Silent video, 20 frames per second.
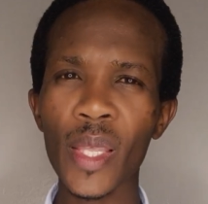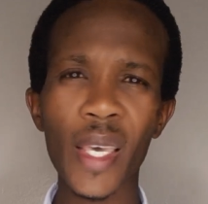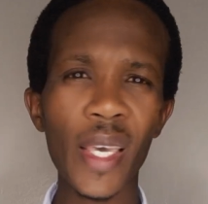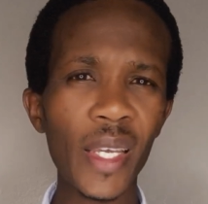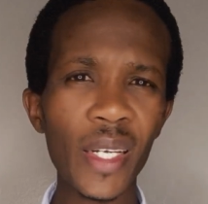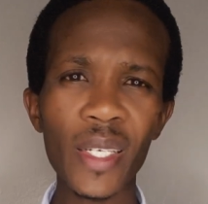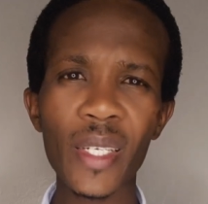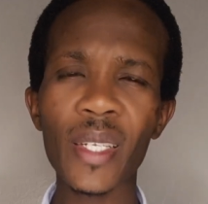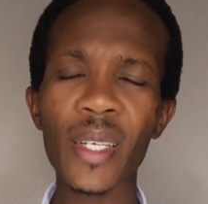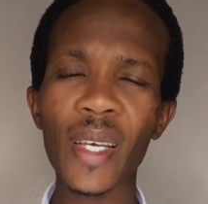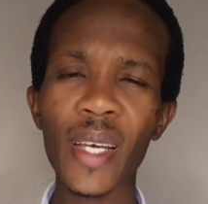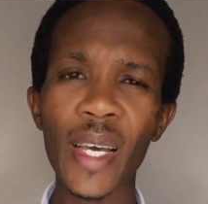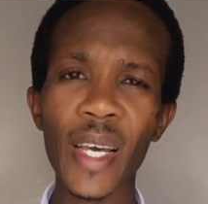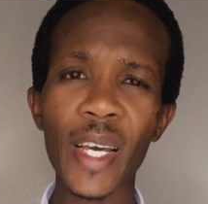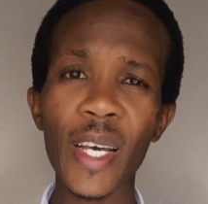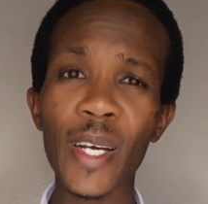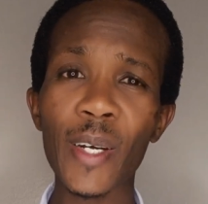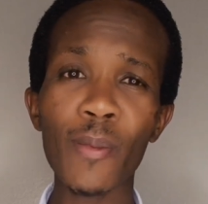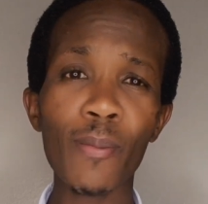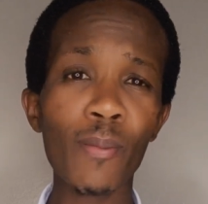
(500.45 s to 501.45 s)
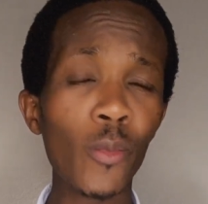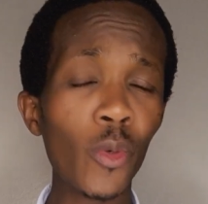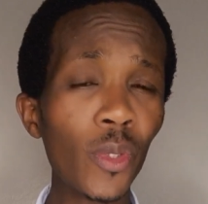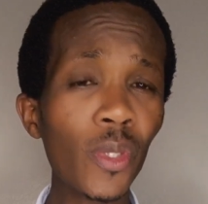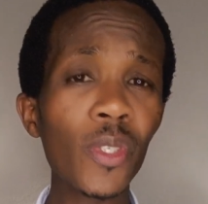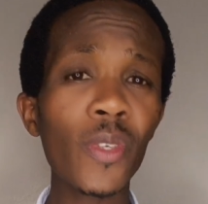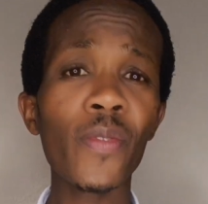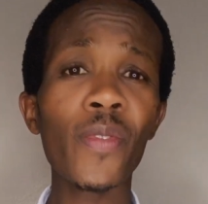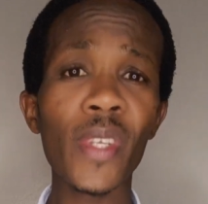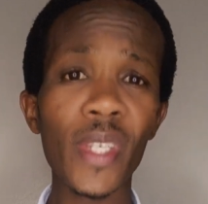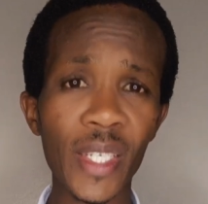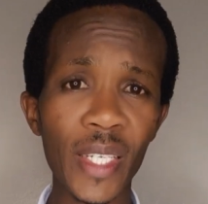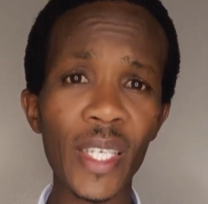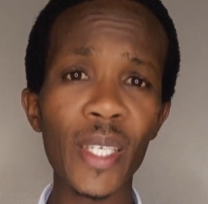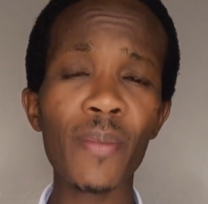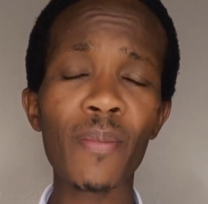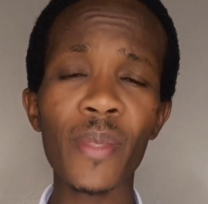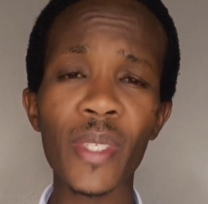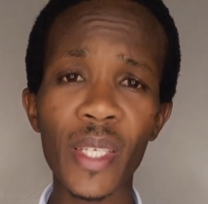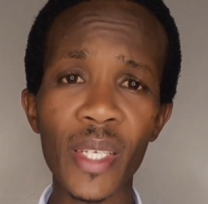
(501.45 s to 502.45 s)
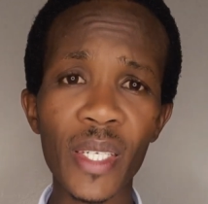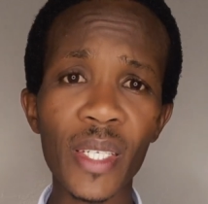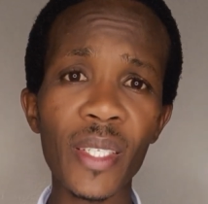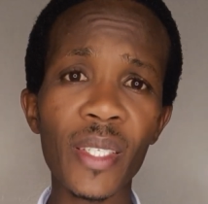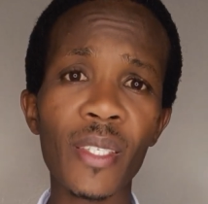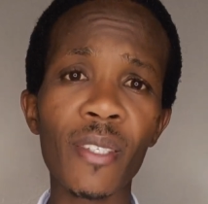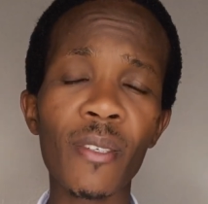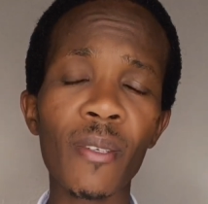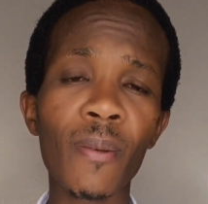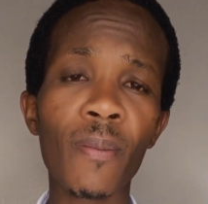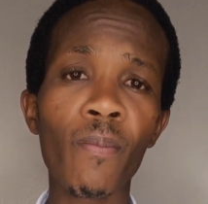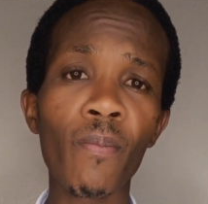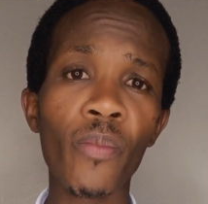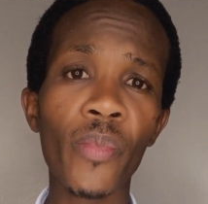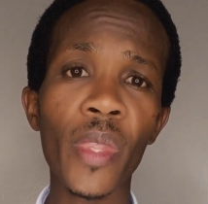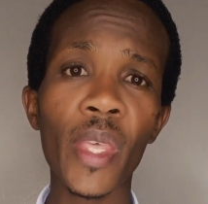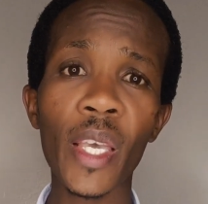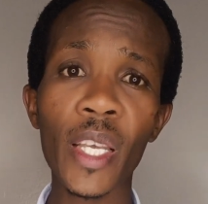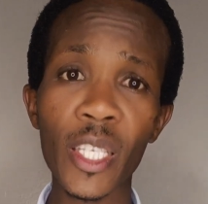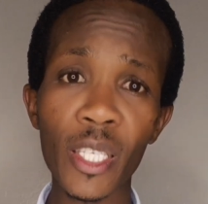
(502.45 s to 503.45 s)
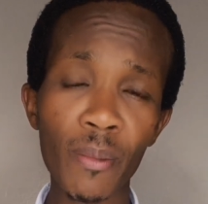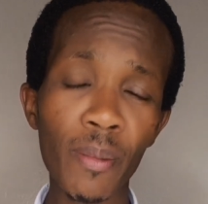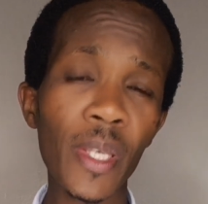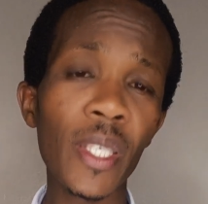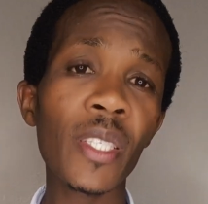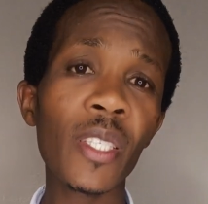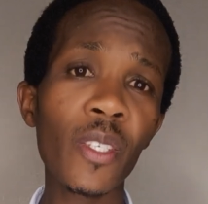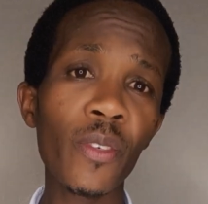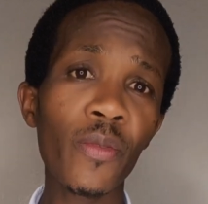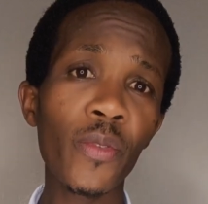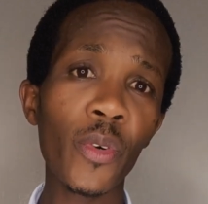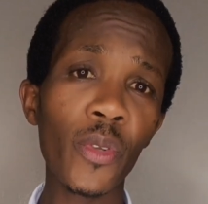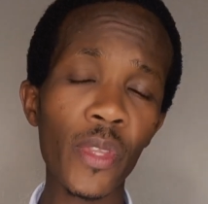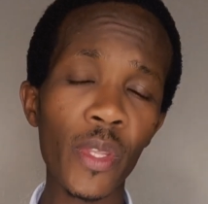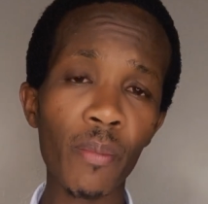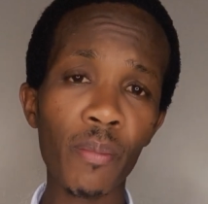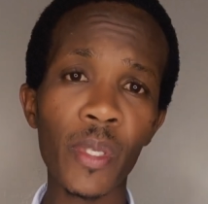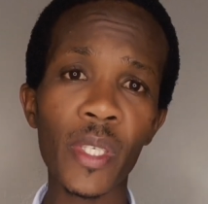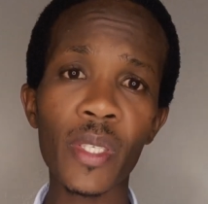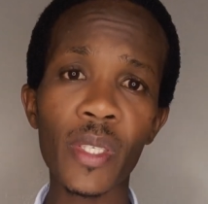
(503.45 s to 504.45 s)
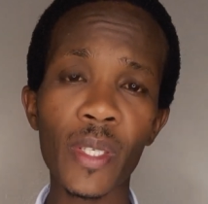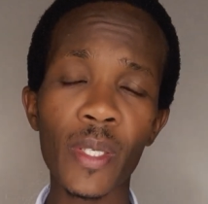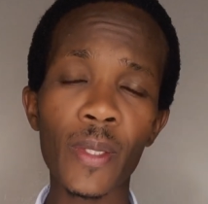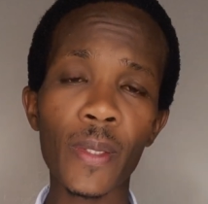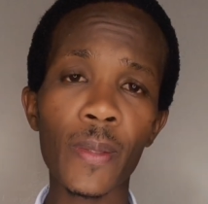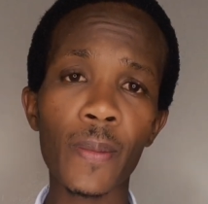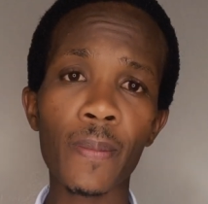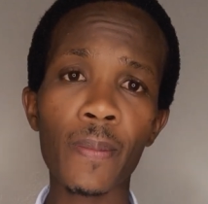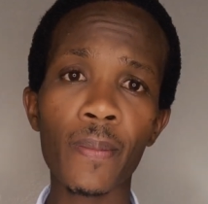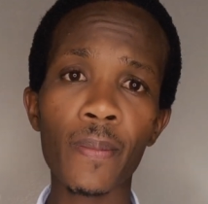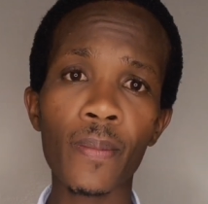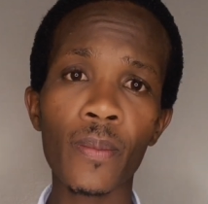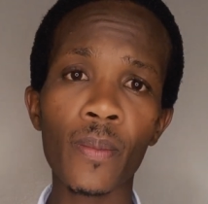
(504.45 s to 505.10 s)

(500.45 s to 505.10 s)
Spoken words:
And most of the times it is expensive for the business.